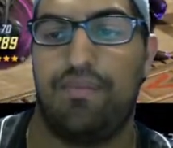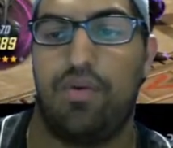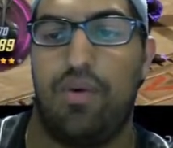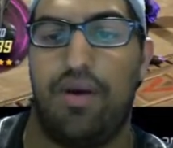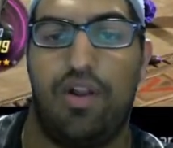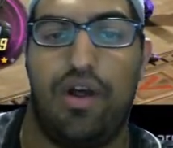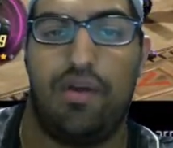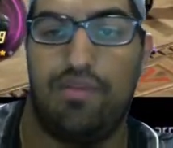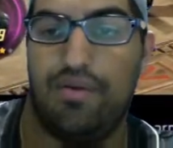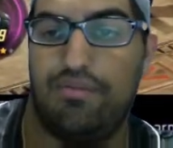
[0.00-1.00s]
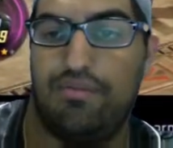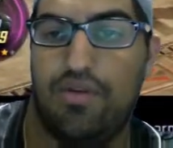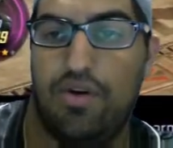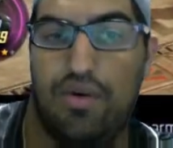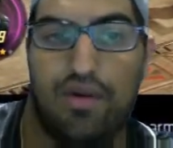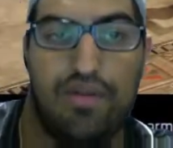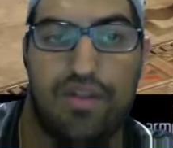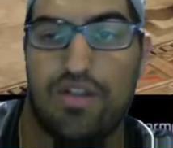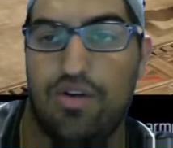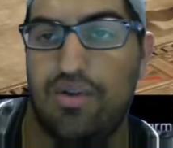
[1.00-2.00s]
quite a lot, but oh well.
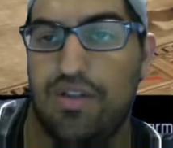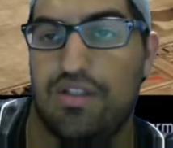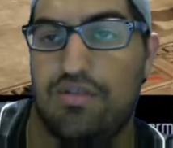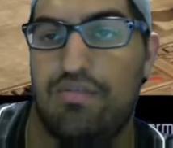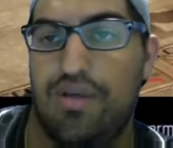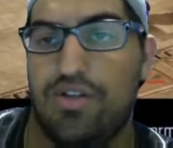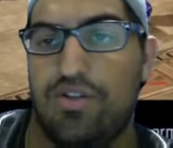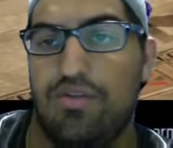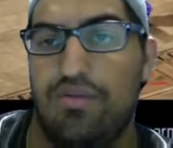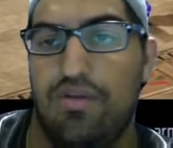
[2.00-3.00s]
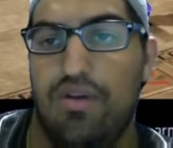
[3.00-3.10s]
Let's go with the special.